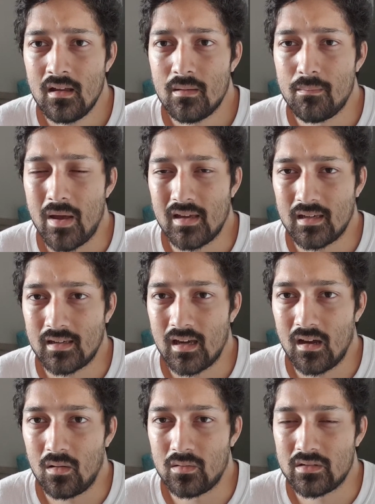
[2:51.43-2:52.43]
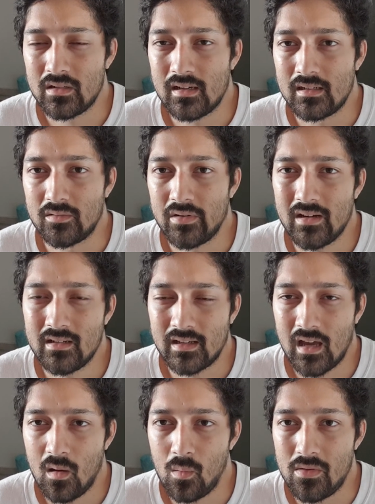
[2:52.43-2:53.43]
bank account, and create an
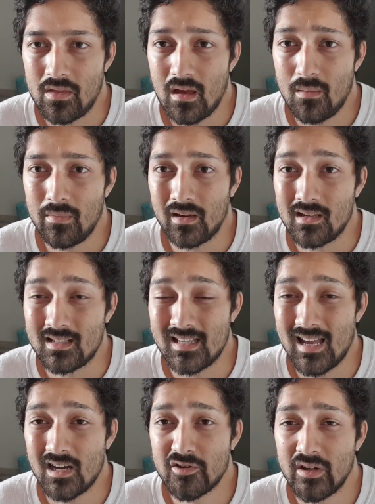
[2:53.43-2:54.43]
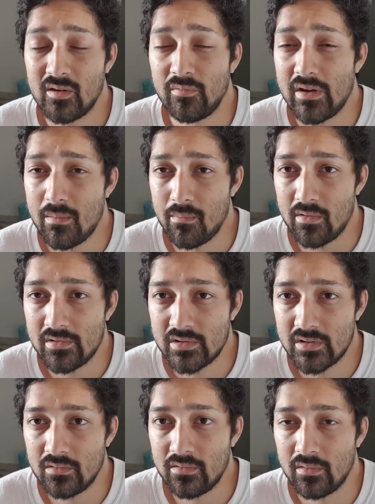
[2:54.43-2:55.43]
account with them because they actually
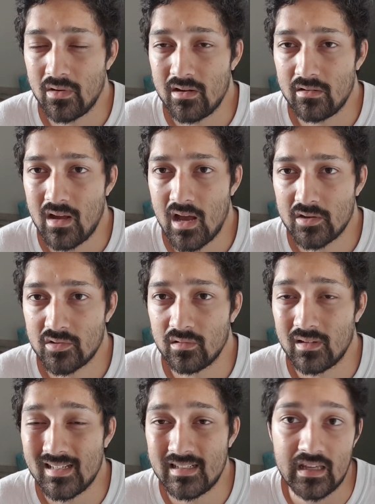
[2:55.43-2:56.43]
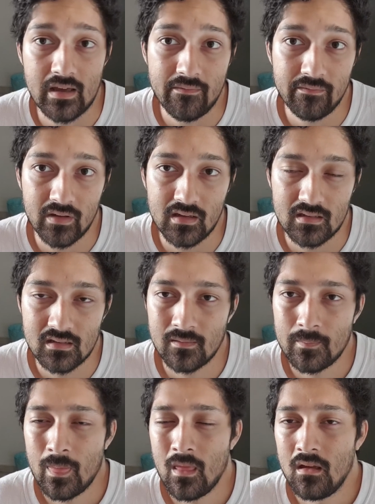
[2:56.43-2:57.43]
reimburse you for international ATM fees.
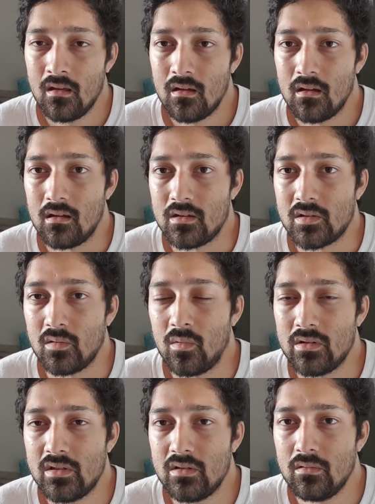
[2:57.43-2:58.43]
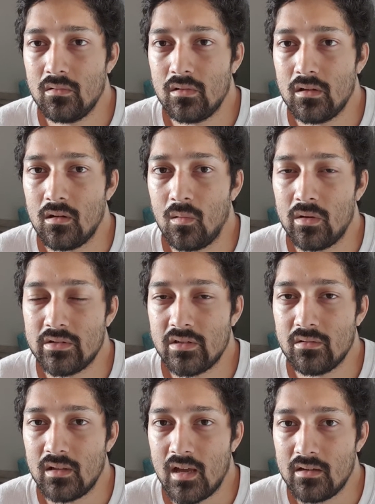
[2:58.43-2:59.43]
So once you
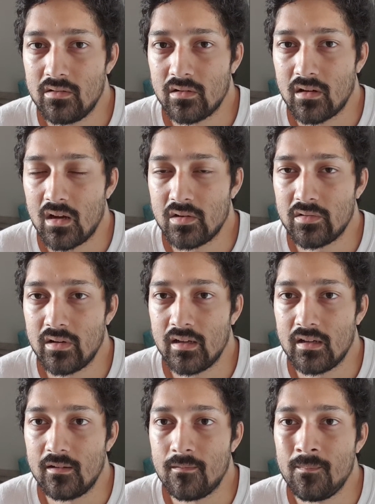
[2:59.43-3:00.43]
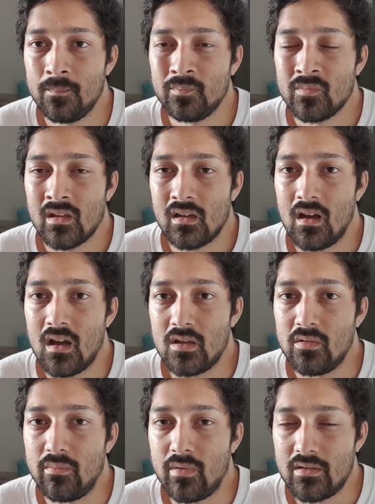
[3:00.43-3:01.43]
land in your country and
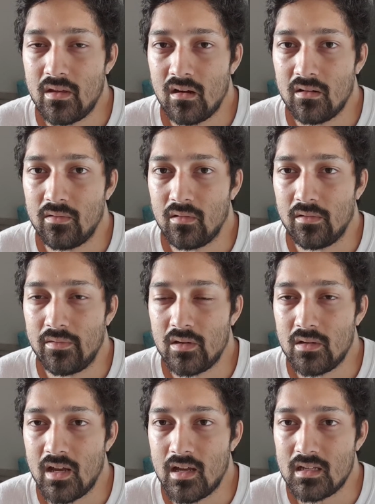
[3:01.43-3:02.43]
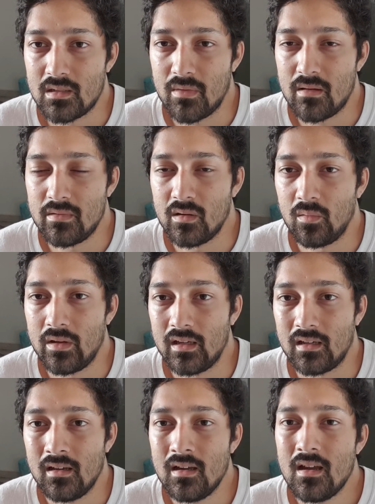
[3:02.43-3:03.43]
you've there for a few days, maybe a
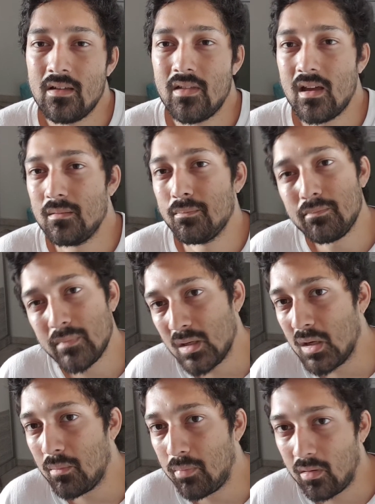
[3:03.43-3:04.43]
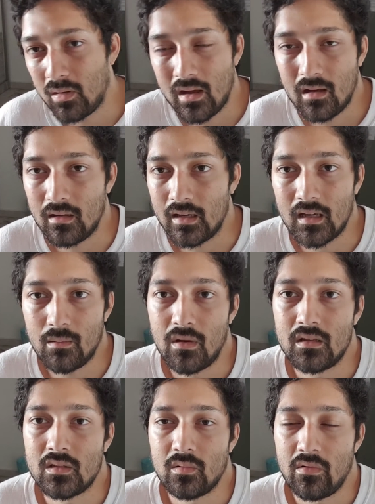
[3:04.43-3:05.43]
week, then pull out like a
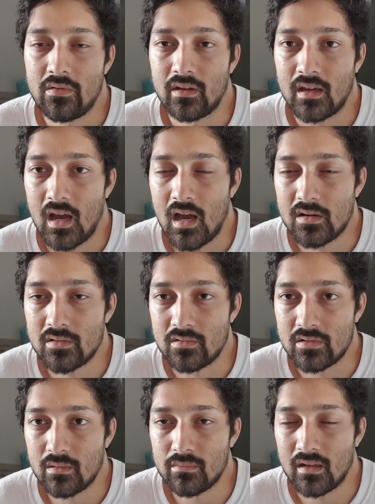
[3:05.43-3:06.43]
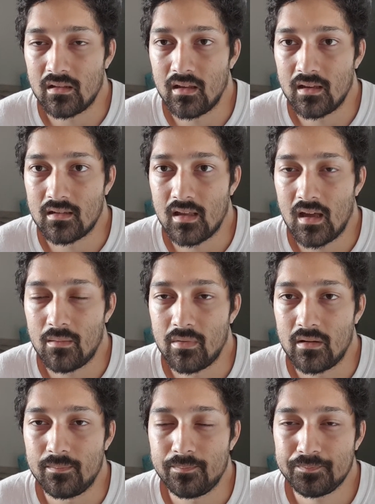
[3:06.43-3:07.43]
month's worth of cash or something like that.
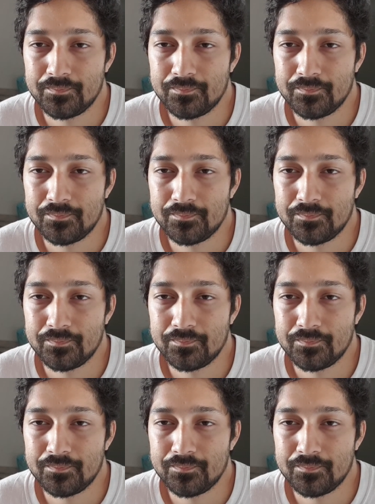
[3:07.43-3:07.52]
But